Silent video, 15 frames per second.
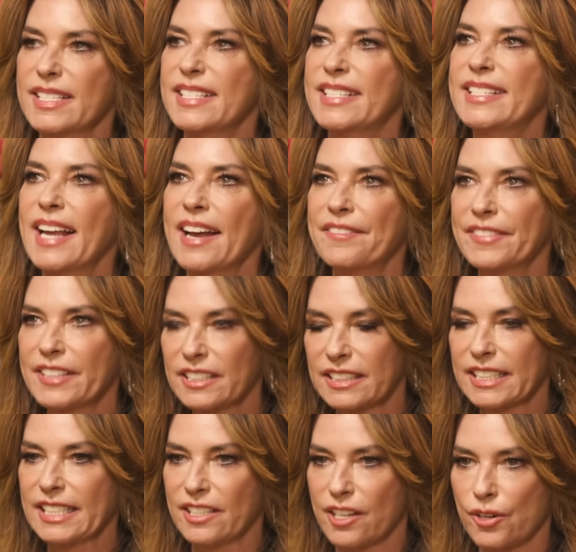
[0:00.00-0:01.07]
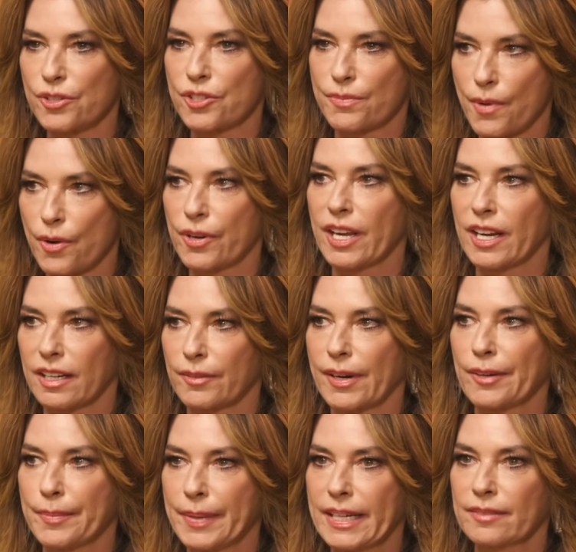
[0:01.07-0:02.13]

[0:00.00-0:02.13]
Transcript: Definitely no smoking around me.